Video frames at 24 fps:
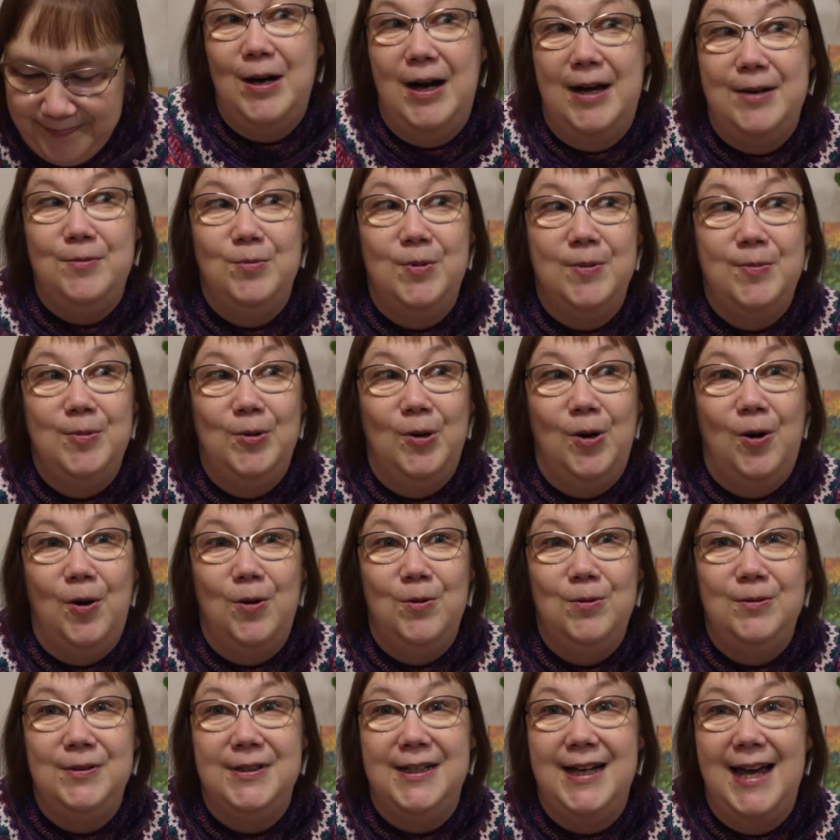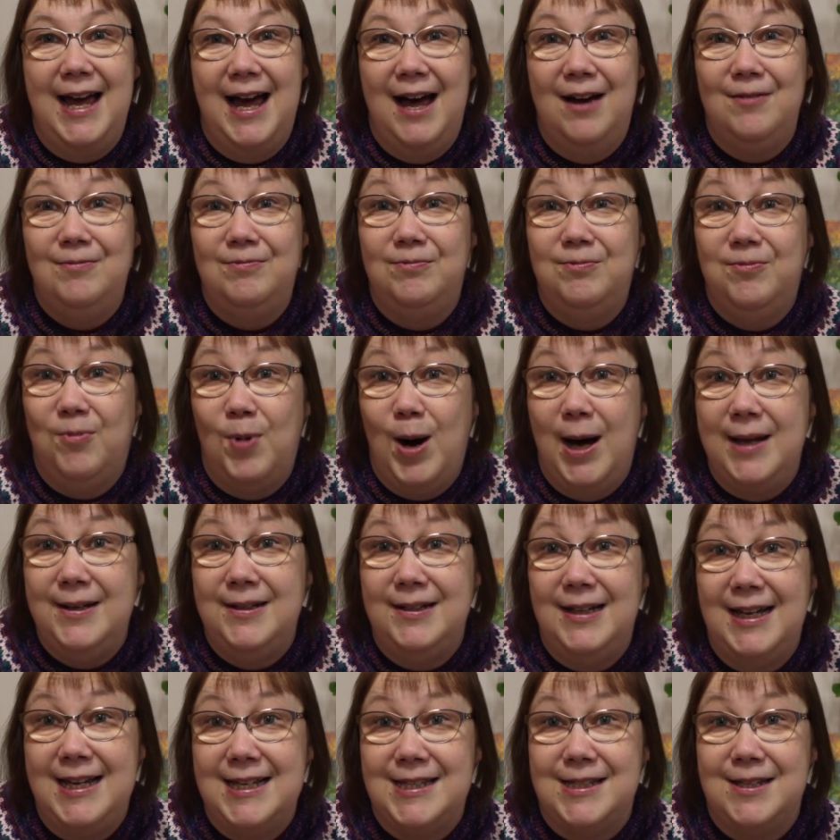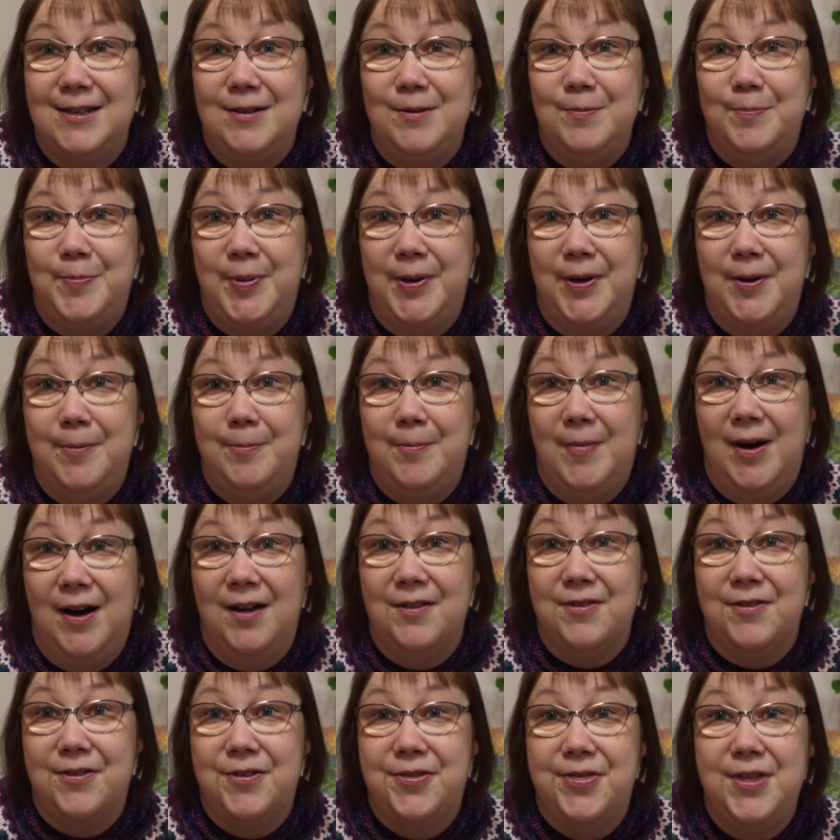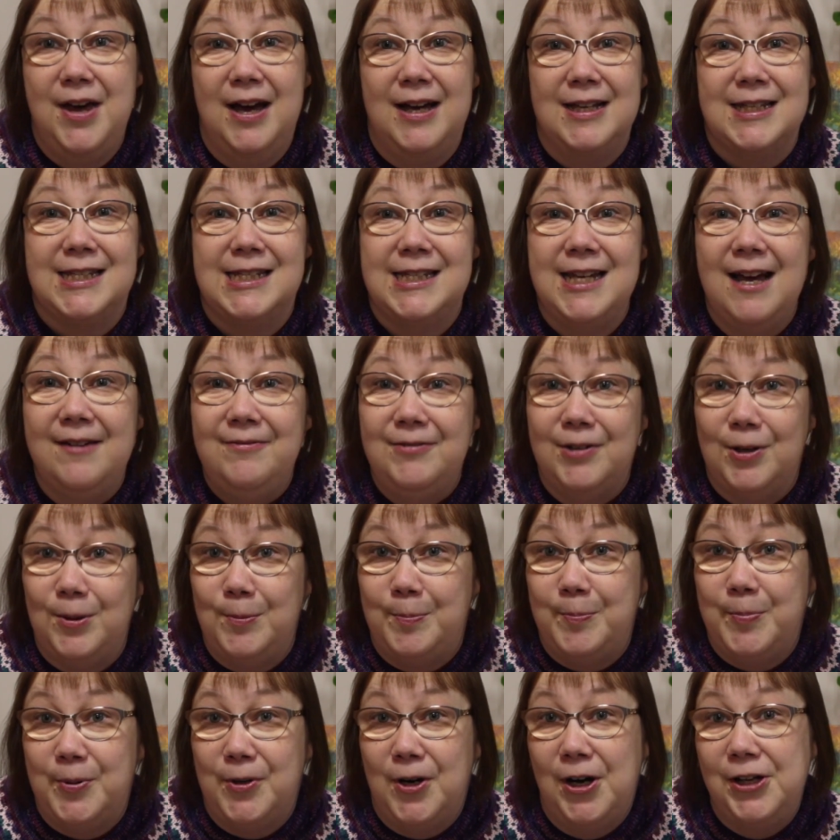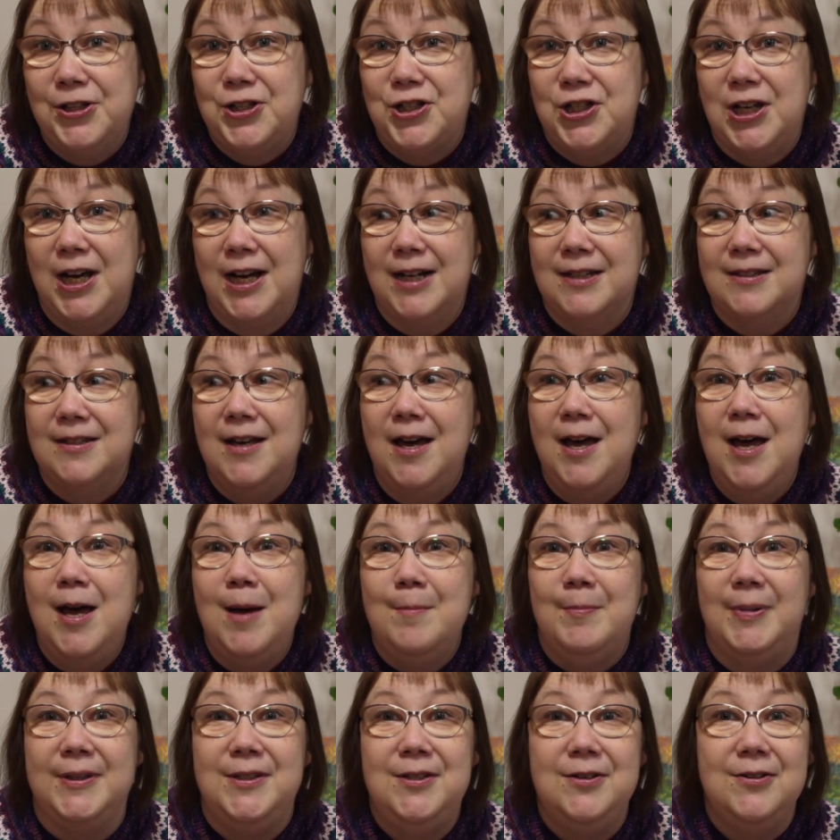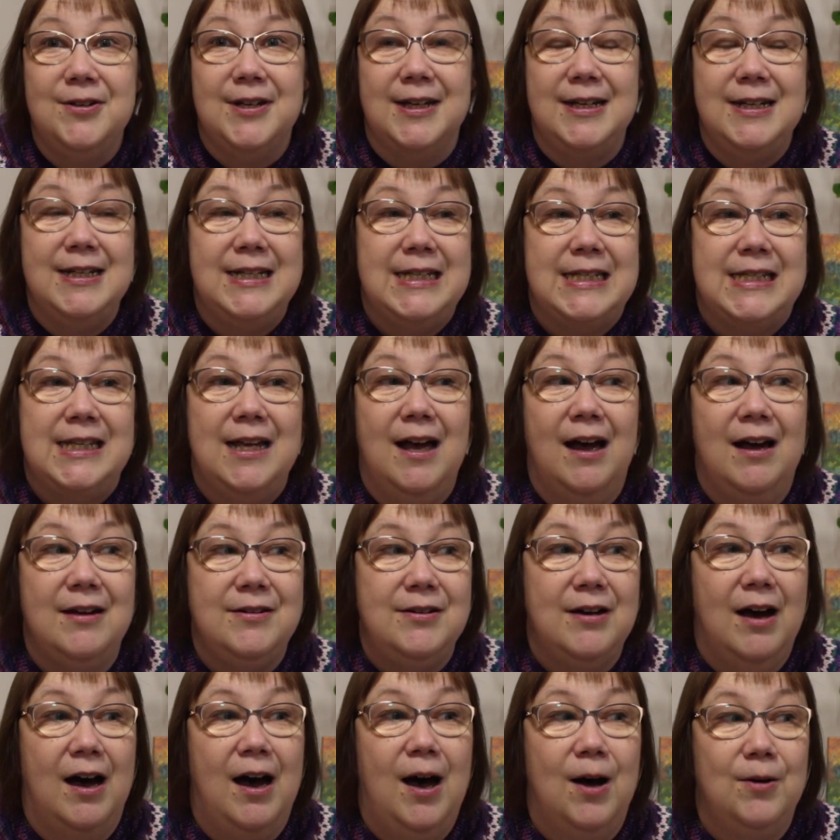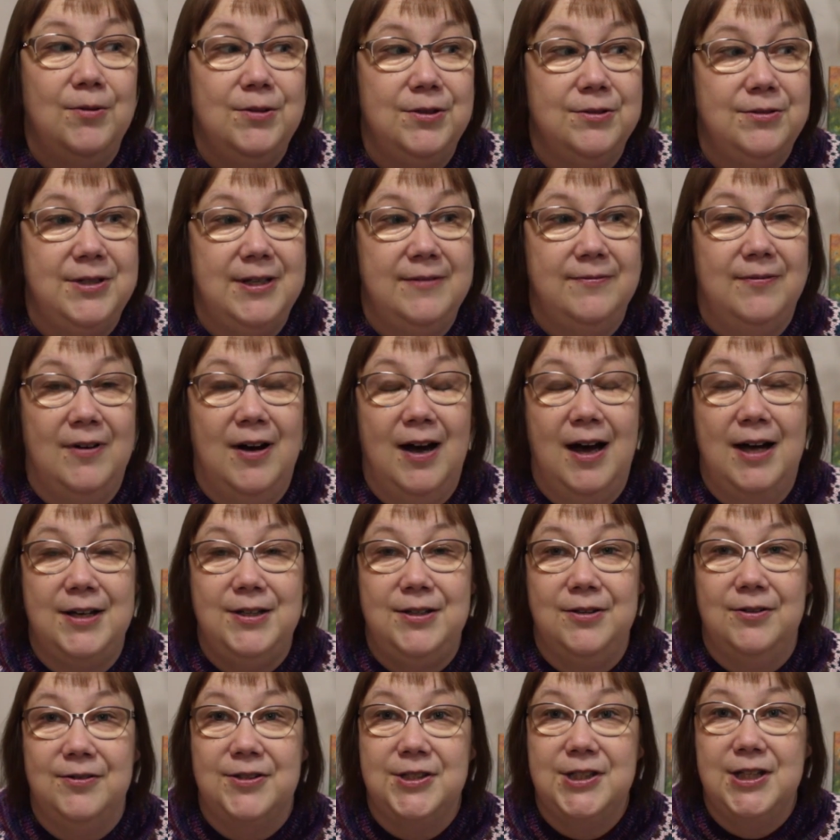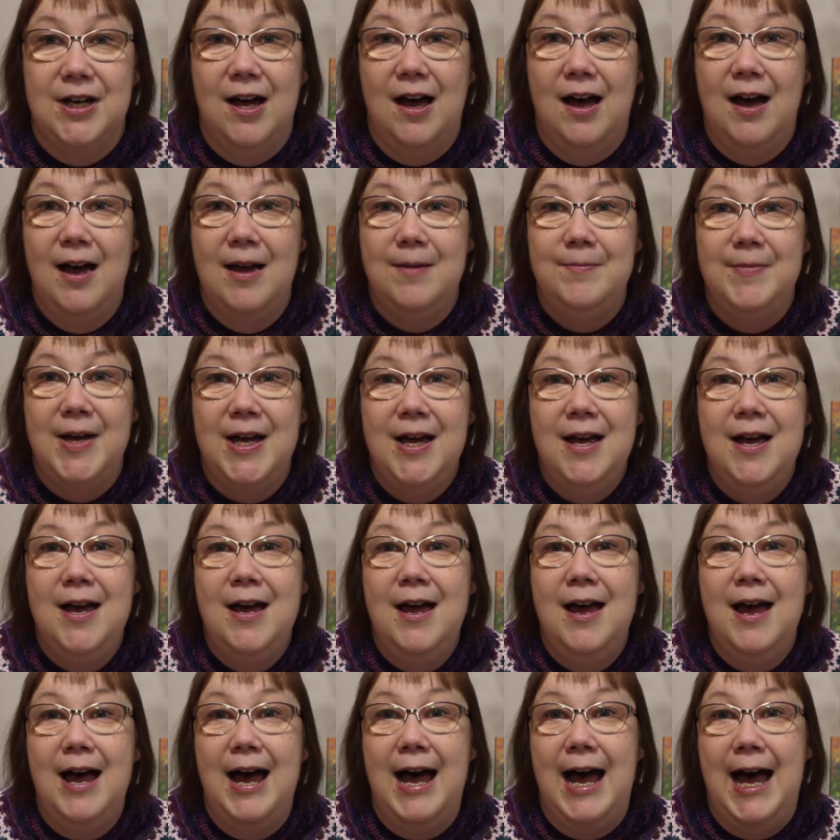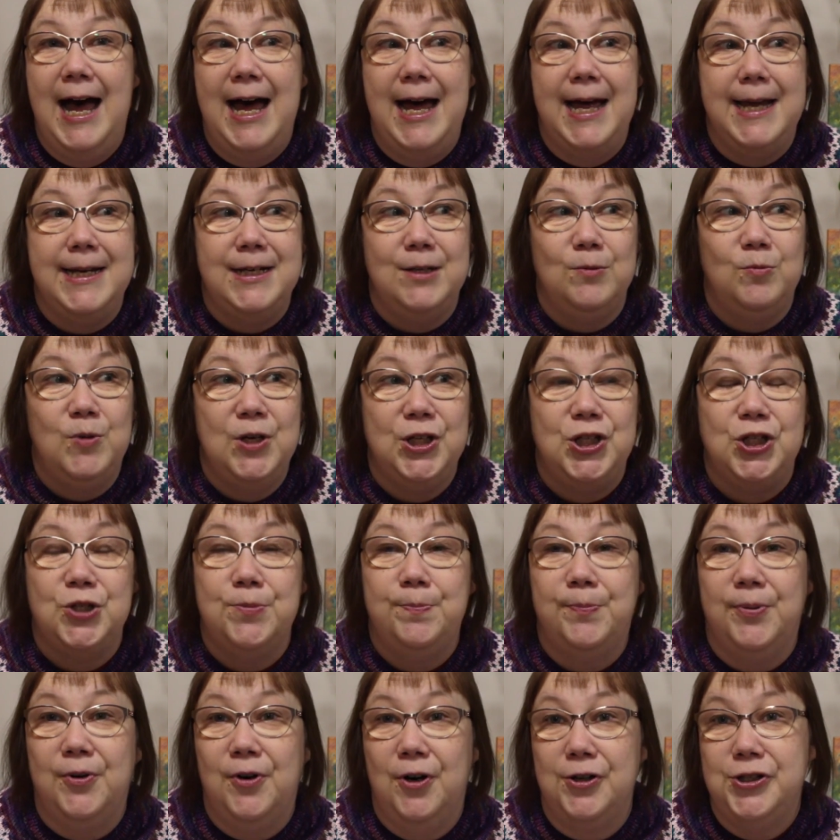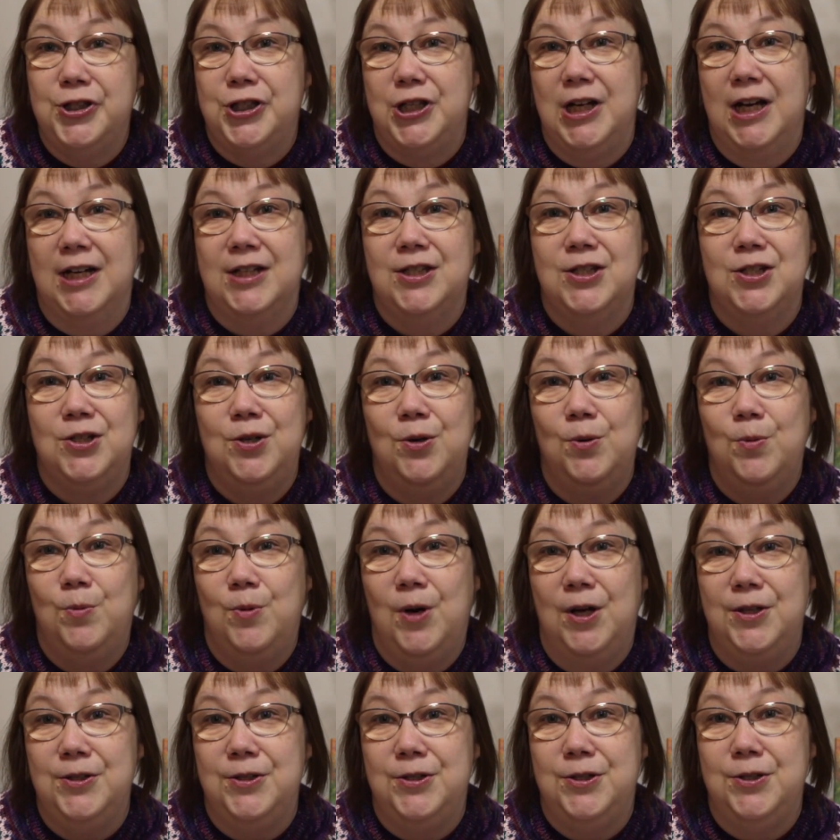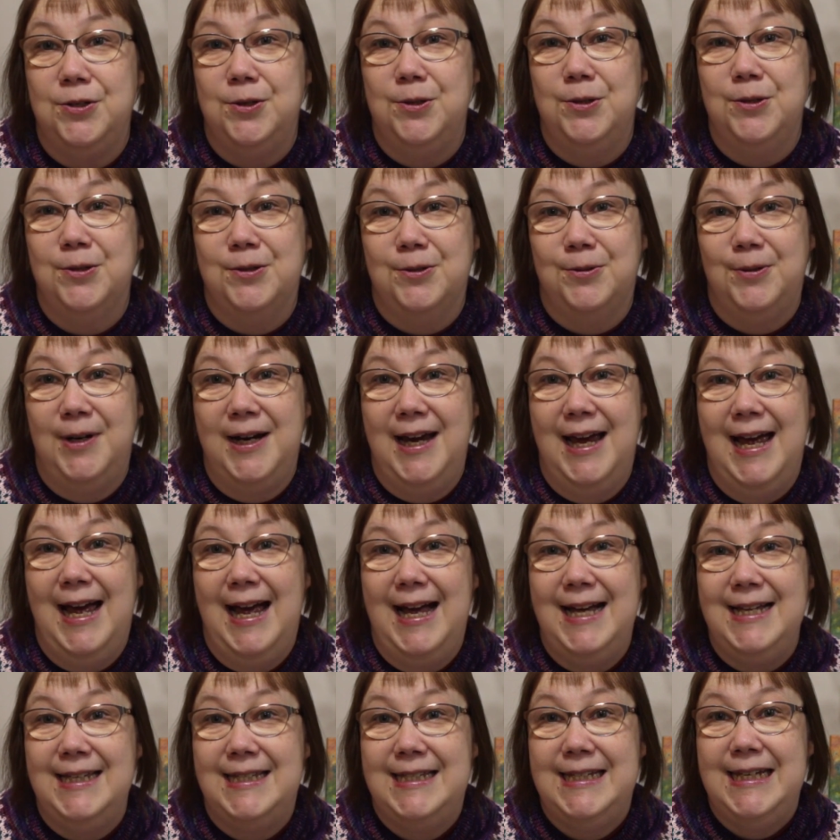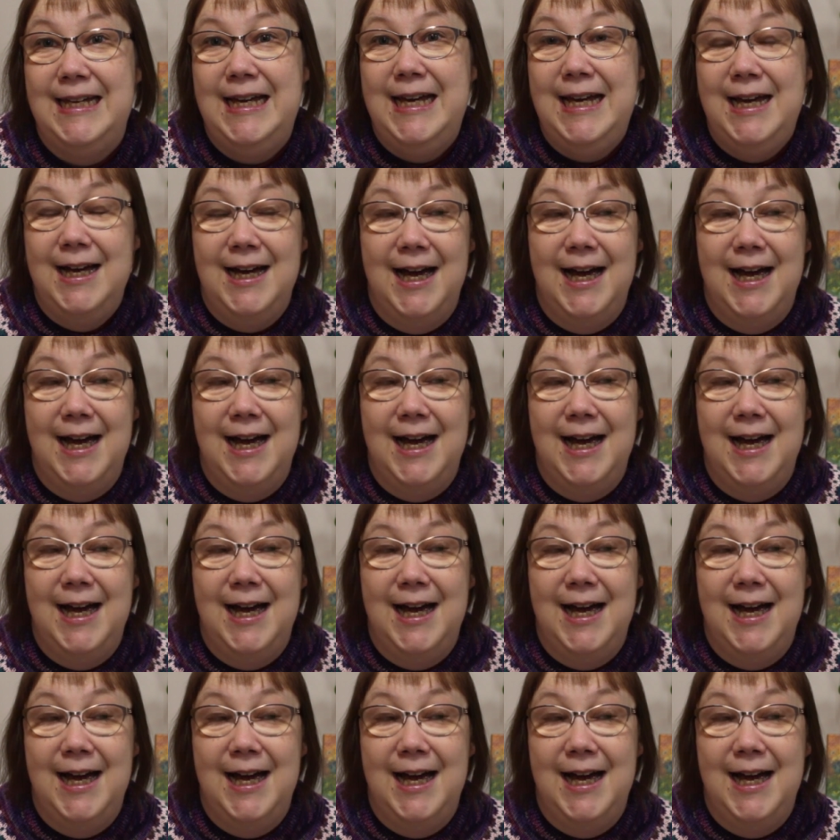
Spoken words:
And we will only have one lesson per month. There are several projects, but you can decide how you divide your time and which projects you want to create.